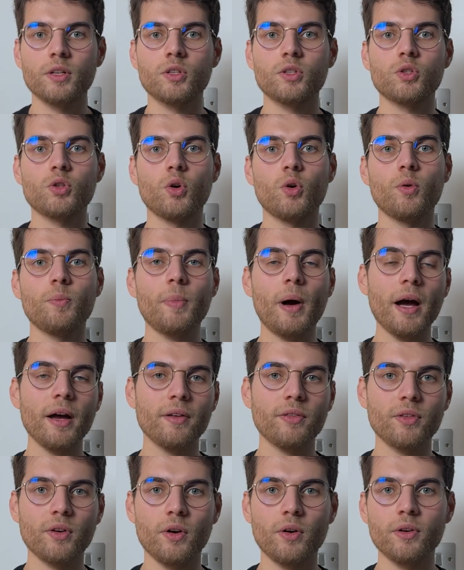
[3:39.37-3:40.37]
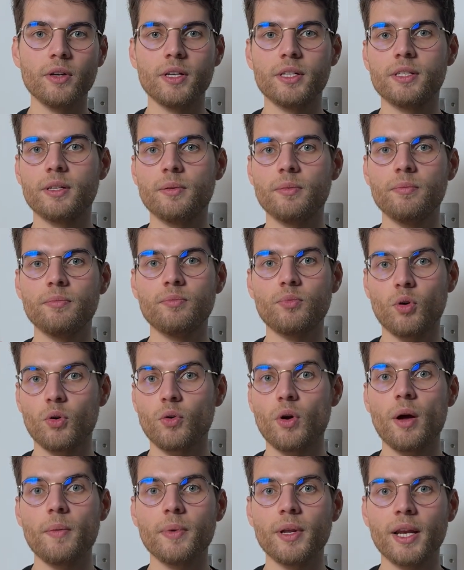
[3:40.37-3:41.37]
So Python is the
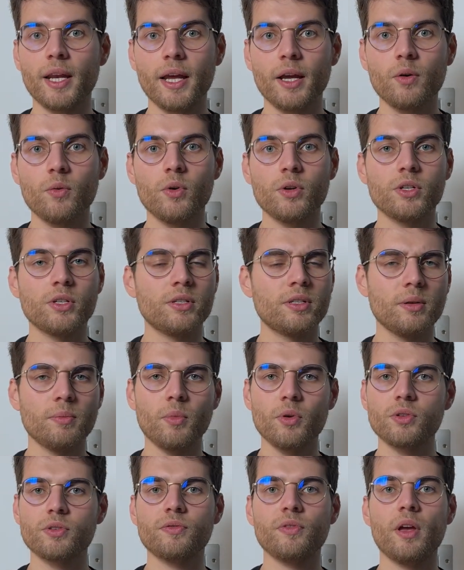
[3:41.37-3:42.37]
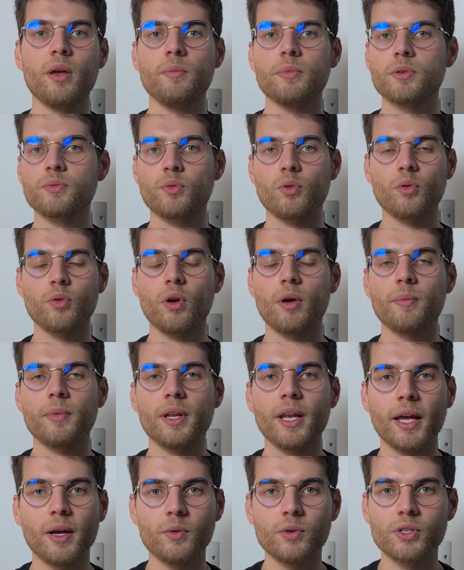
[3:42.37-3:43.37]
programming language, it's the most famous
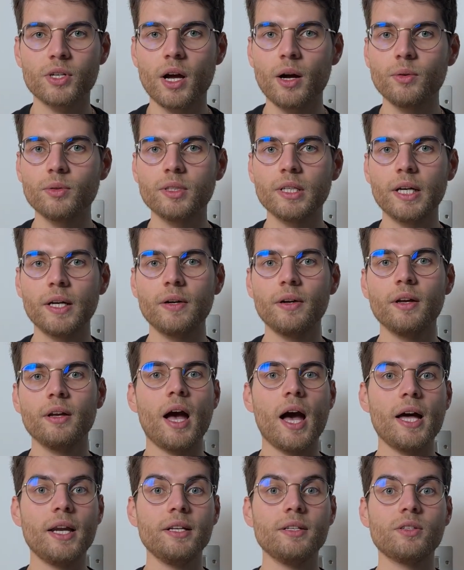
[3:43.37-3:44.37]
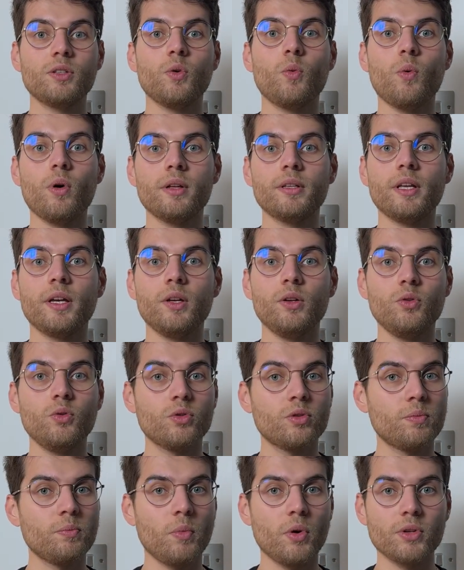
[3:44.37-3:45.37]
programming language out there, and it's the one that you
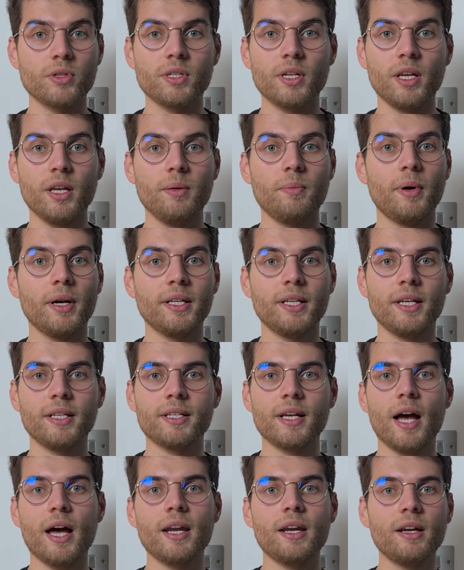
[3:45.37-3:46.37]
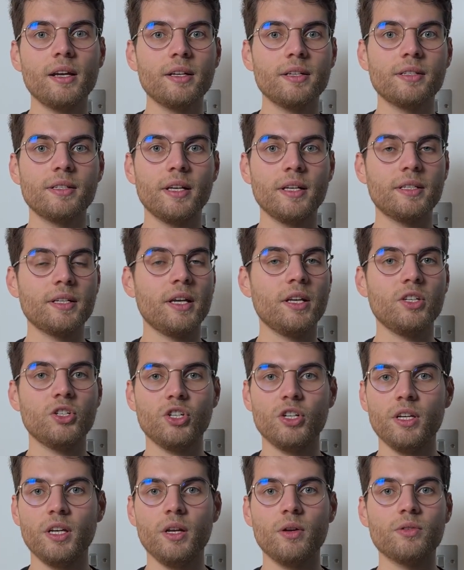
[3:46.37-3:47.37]
use mostly by data analysts, data
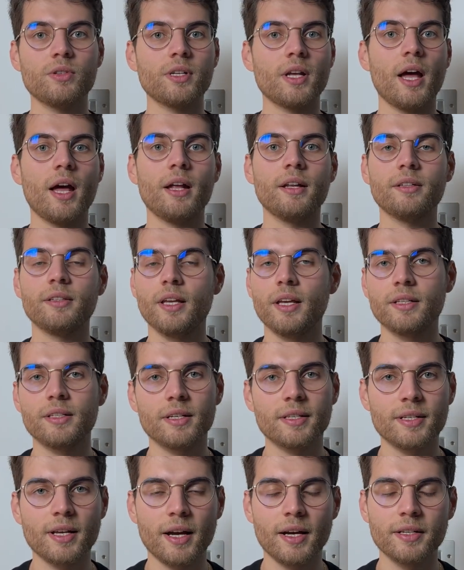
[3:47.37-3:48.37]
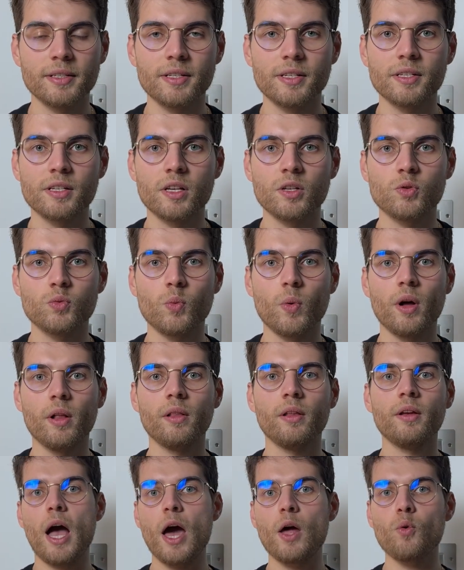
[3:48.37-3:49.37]
engineers, and data scientists as well.
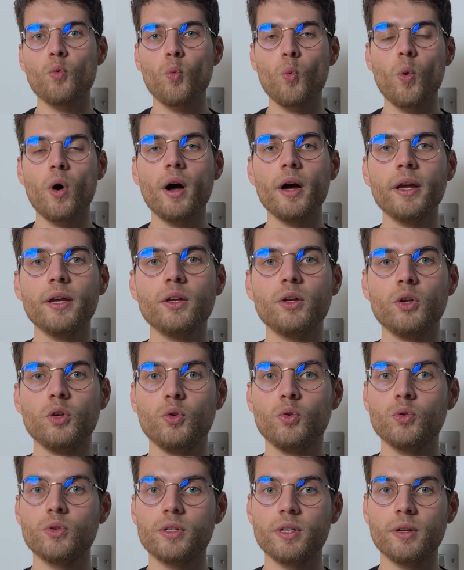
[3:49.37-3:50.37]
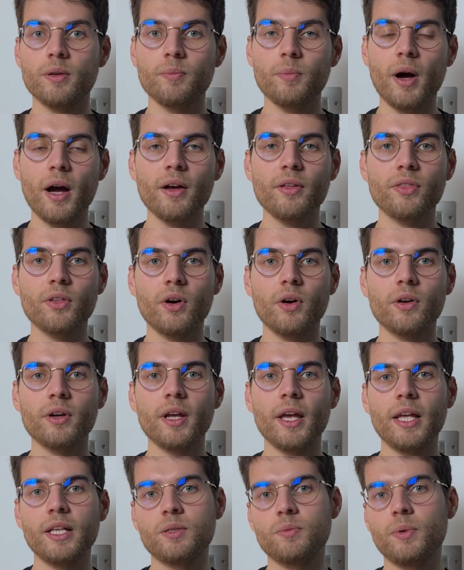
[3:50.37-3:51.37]
And why using Python?
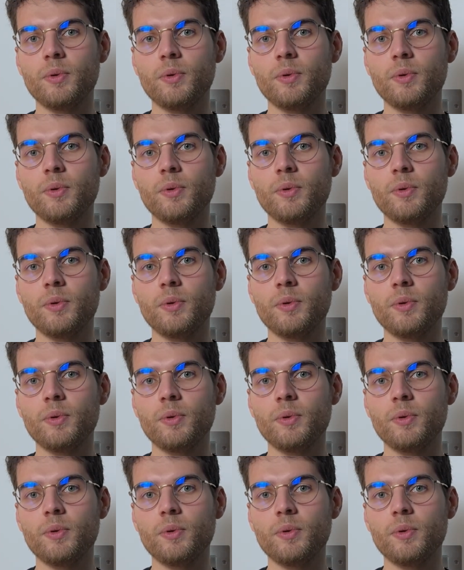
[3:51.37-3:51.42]
It's